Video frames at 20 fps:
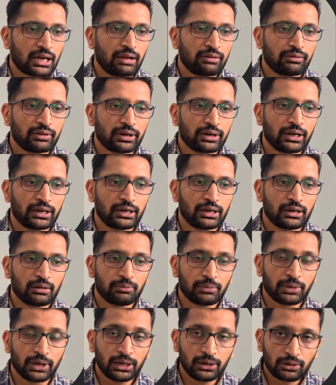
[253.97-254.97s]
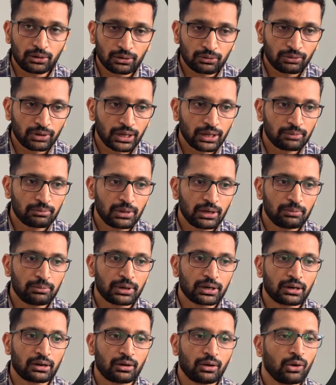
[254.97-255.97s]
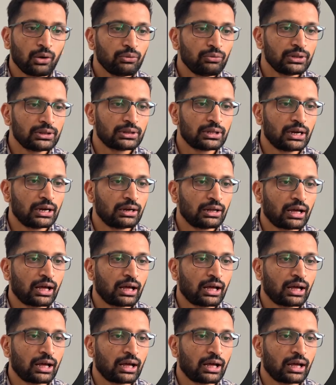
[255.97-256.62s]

I have created a main.yml, but along with that,